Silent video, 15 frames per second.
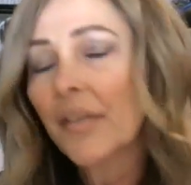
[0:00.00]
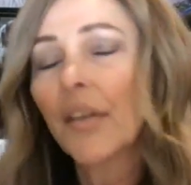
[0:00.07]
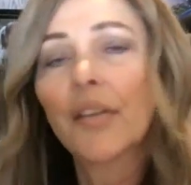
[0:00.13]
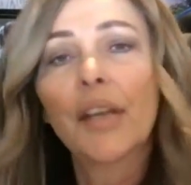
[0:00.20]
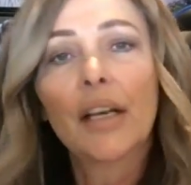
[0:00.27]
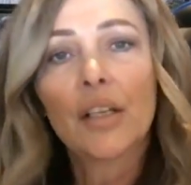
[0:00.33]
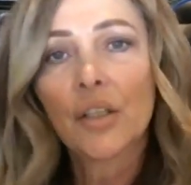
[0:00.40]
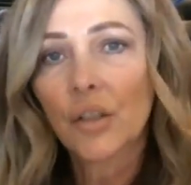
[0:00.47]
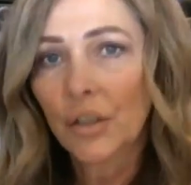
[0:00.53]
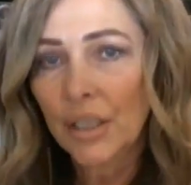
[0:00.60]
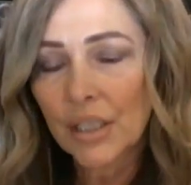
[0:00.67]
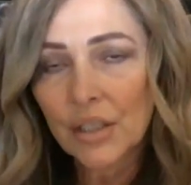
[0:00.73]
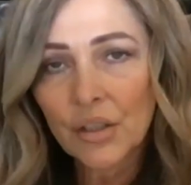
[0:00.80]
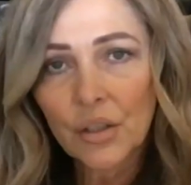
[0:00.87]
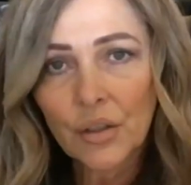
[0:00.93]
the things you're
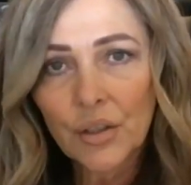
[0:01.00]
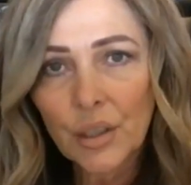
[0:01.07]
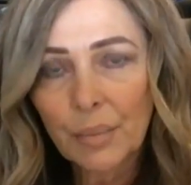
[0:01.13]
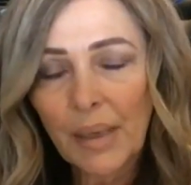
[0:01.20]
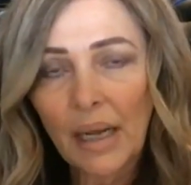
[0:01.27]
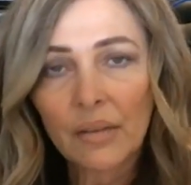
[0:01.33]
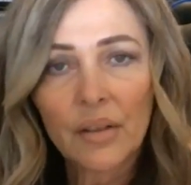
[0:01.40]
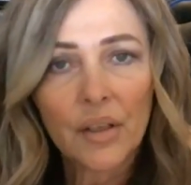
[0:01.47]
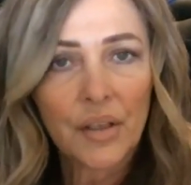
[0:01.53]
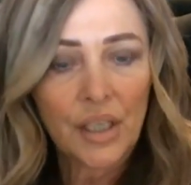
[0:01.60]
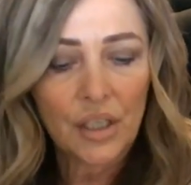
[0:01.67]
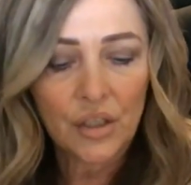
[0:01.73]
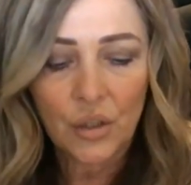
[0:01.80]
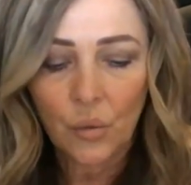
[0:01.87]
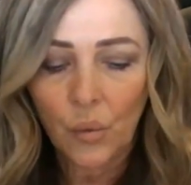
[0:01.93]
concerned about, the
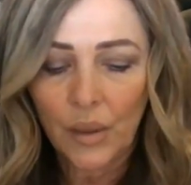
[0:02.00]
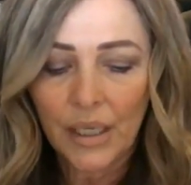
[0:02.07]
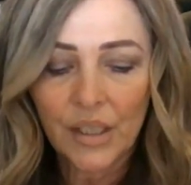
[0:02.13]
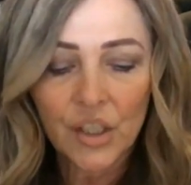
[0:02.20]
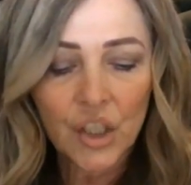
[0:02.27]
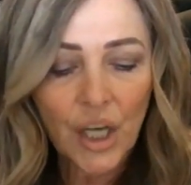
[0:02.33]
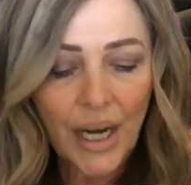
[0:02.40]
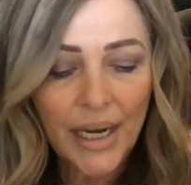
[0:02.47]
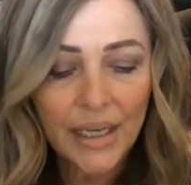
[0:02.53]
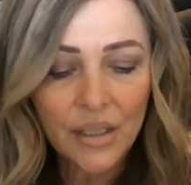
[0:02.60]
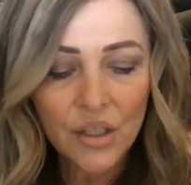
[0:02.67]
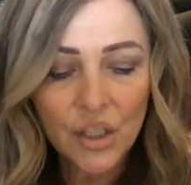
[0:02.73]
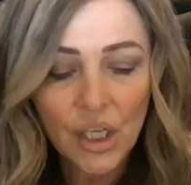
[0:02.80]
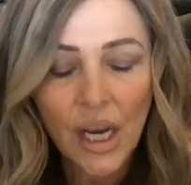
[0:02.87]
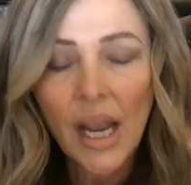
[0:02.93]
things you want to
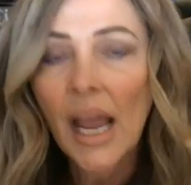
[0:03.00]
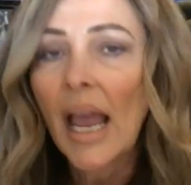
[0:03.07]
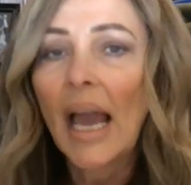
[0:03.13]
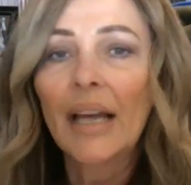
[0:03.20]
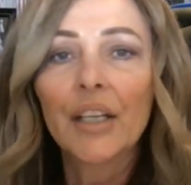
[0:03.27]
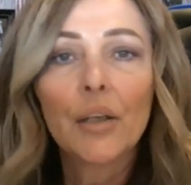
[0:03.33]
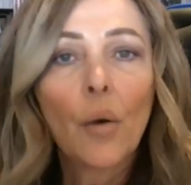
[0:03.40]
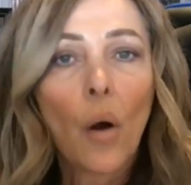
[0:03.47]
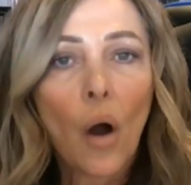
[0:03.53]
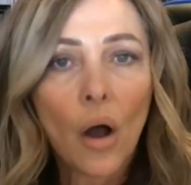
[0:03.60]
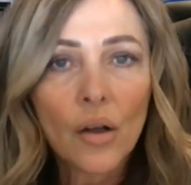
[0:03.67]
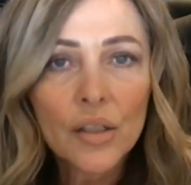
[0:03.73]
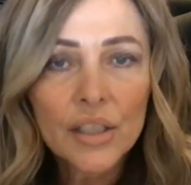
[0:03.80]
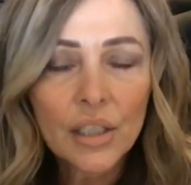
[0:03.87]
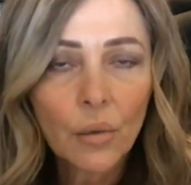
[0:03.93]
change. And you
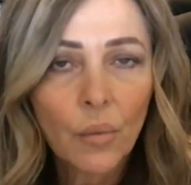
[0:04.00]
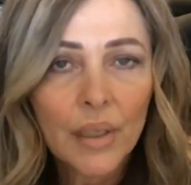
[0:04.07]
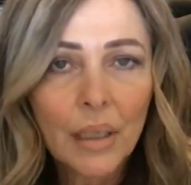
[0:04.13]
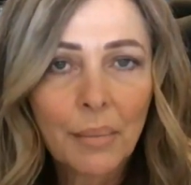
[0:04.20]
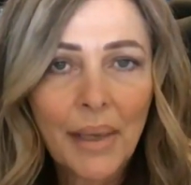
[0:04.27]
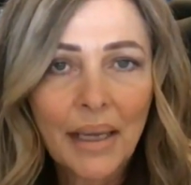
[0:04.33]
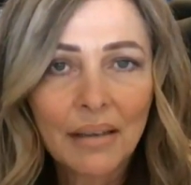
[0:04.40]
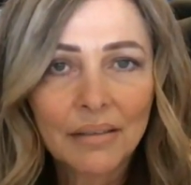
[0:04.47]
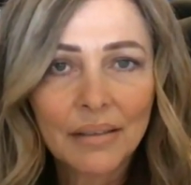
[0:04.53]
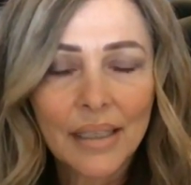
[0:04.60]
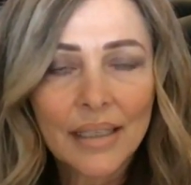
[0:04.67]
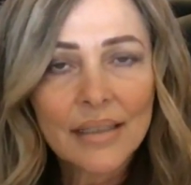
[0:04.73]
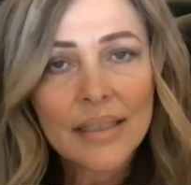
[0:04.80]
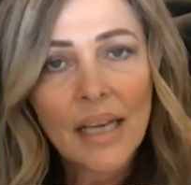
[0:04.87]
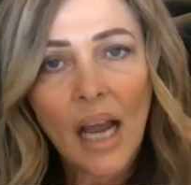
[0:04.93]
also want to make a
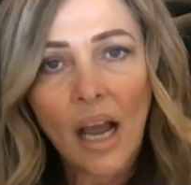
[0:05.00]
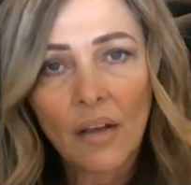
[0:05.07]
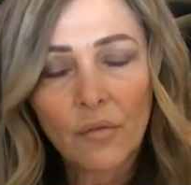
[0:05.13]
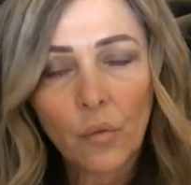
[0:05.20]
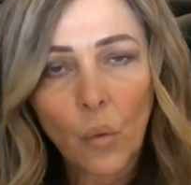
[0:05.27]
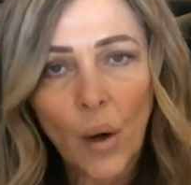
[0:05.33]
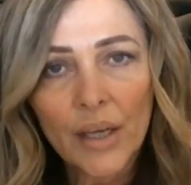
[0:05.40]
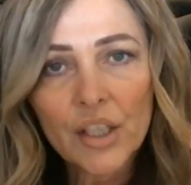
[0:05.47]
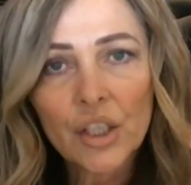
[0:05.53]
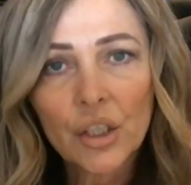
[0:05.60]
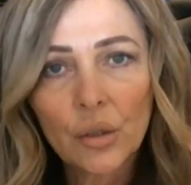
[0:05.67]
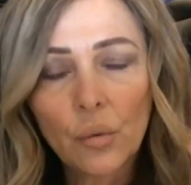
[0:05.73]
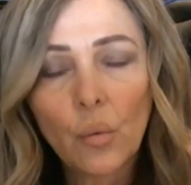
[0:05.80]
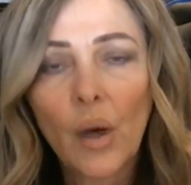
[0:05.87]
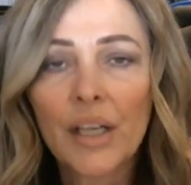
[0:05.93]
list of what
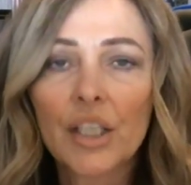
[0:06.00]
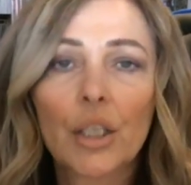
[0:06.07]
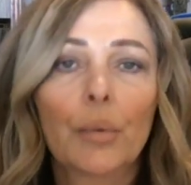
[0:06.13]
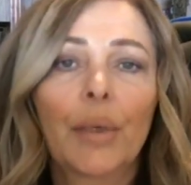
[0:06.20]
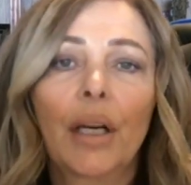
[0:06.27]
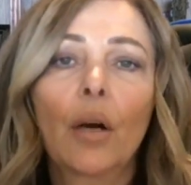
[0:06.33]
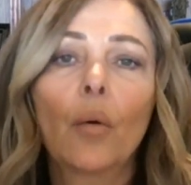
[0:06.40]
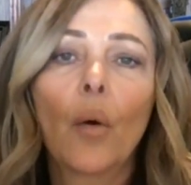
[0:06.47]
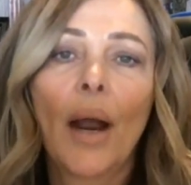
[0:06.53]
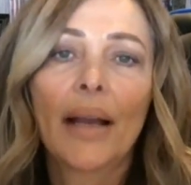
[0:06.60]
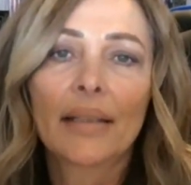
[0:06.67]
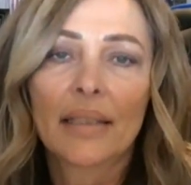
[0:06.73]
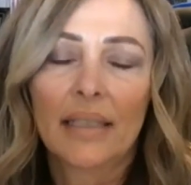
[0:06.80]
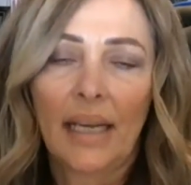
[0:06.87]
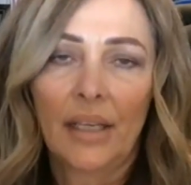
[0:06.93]
you want to
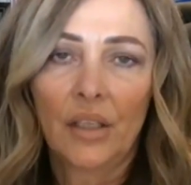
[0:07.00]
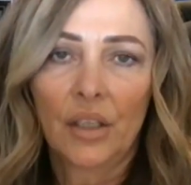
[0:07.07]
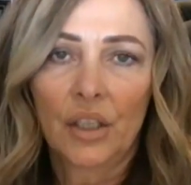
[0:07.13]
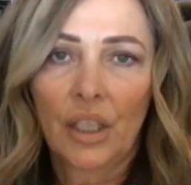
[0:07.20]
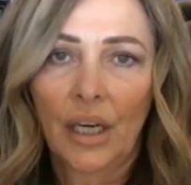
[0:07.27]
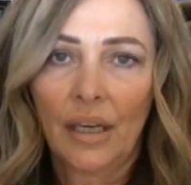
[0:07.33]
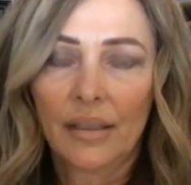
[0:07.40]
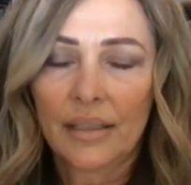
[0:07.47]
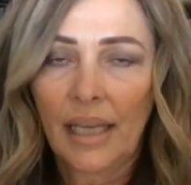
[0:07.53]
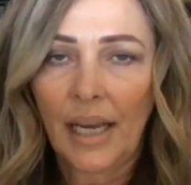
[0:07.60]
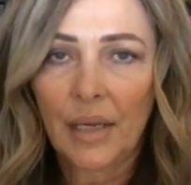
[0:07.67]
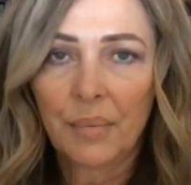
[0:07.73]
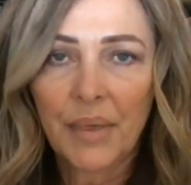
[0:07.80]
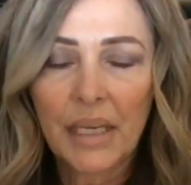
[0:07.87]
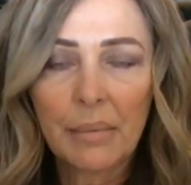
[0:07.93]
request at your child's
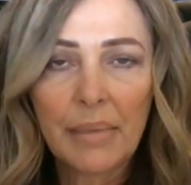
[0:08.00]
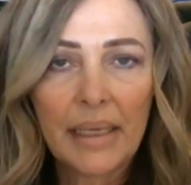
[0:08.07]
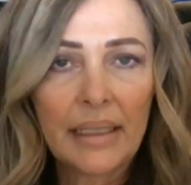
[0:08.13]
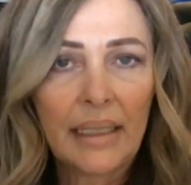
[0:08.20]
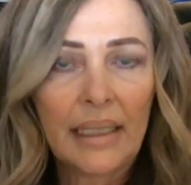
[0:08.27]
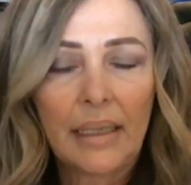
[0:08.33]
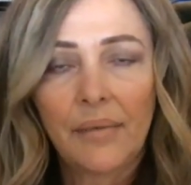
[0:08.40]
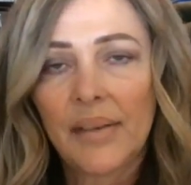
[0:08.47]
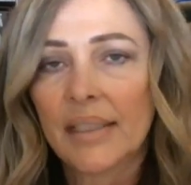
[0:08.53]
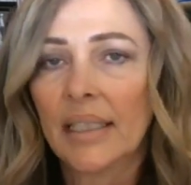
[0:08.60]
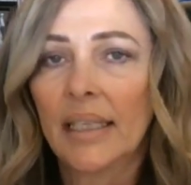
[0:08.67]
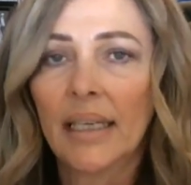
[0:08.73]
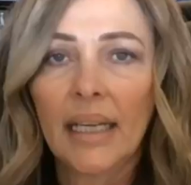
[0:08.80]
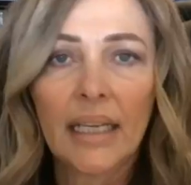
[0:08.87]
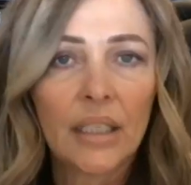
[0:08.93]
IEP meeting. If it's
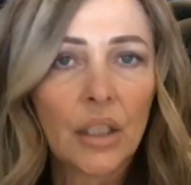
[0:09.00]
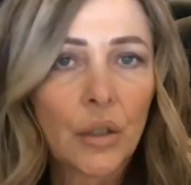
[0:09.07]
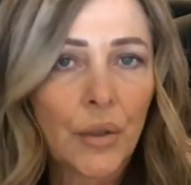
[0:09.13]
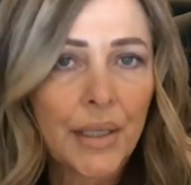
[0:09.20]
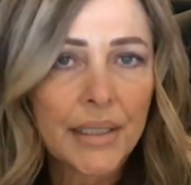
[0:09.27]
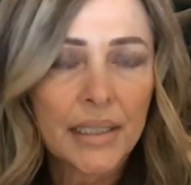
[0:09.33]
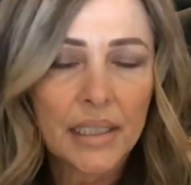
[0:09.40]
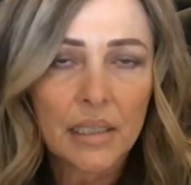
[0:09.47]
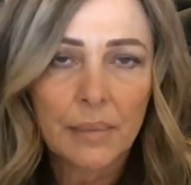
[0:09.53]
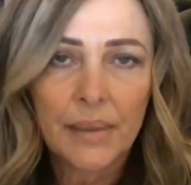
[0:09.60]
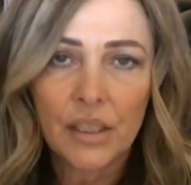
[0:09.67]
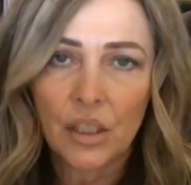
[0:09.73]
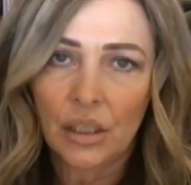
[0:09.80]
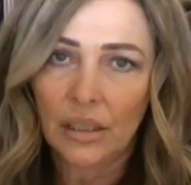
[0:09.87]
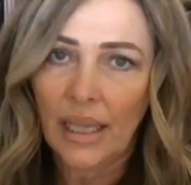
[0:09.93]
an increase in
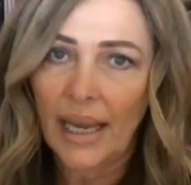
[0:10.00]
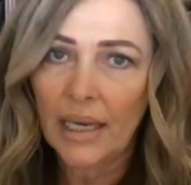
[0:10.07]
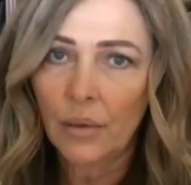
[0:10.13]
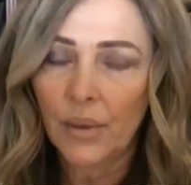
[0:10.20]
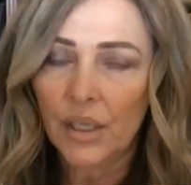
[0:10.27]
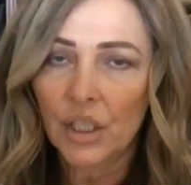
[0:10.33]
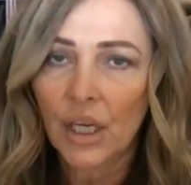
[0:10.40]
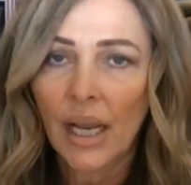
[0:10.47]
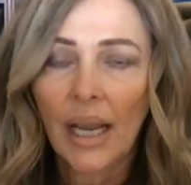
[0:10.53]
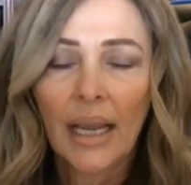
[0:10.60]
speech and language,